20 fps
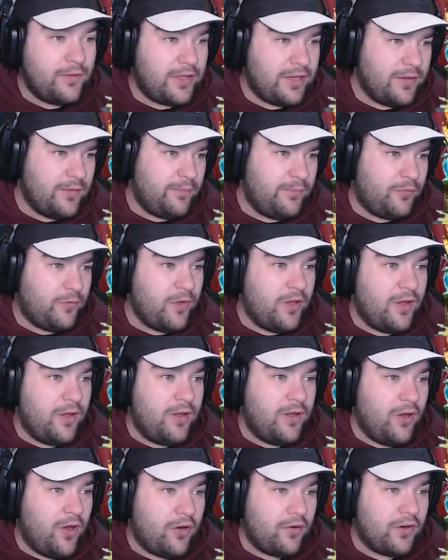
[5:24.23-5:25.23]
Like
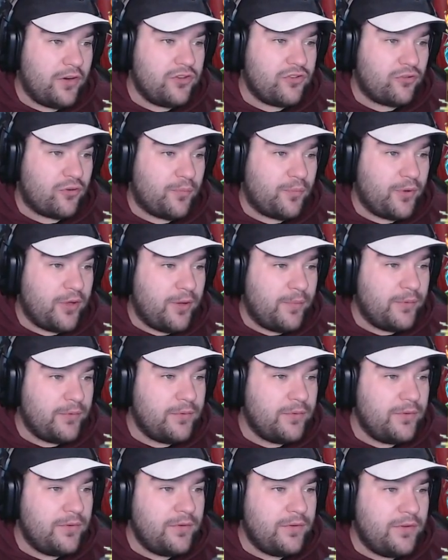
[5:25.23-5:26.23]
a orange or a
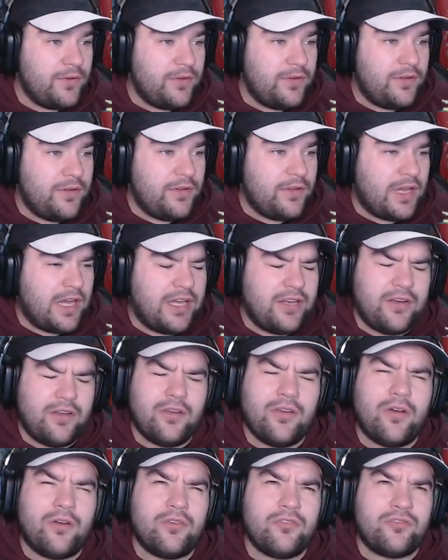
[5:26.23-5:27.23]
purple.
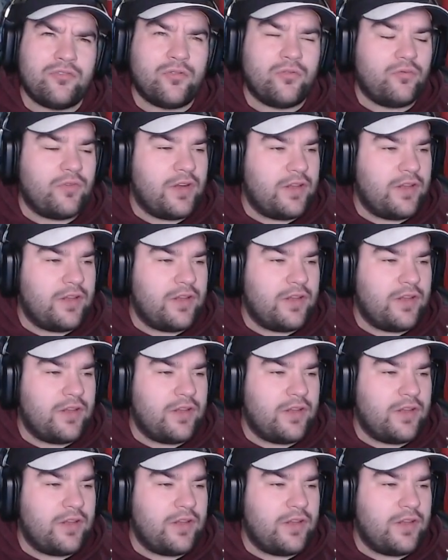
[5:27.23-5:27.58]
No, orange or a red,